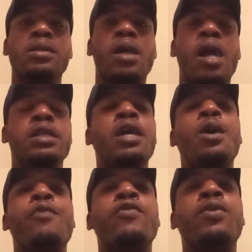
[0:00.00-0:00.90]
Because now
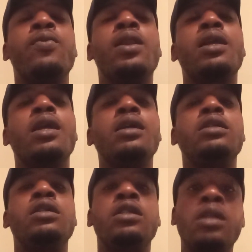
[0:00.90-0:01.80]
it's finna really get
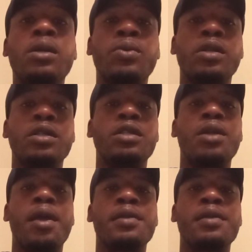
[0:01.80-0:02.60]
serious.